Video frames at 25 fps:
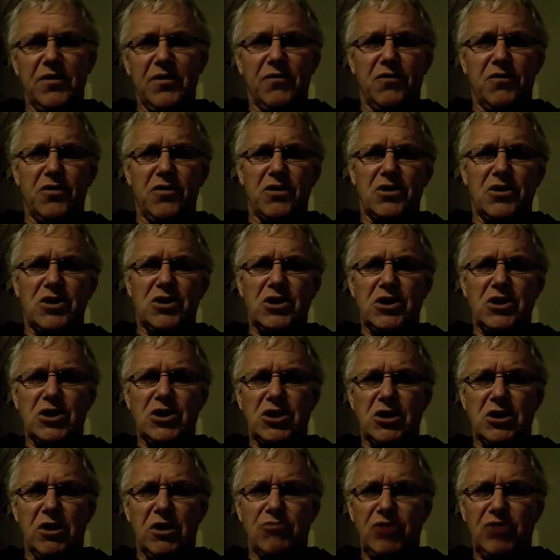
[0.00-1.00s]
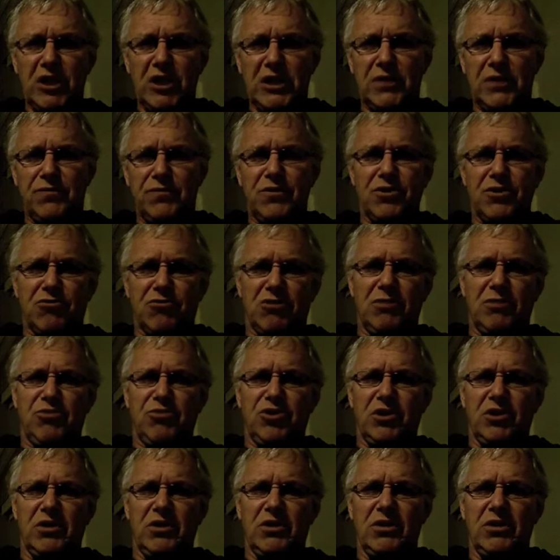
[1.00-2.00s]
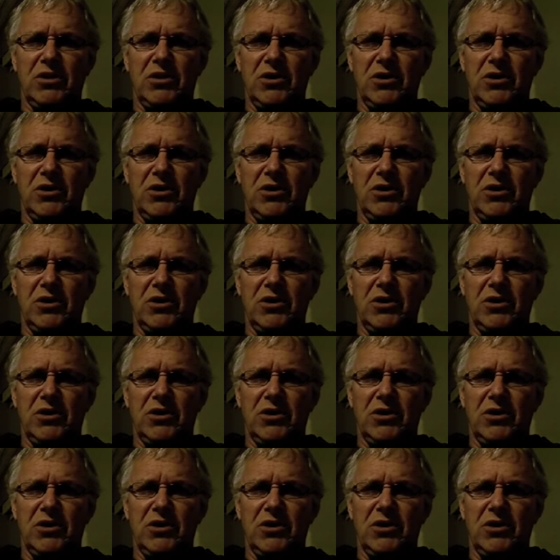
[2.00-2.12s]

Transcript: versus objective description,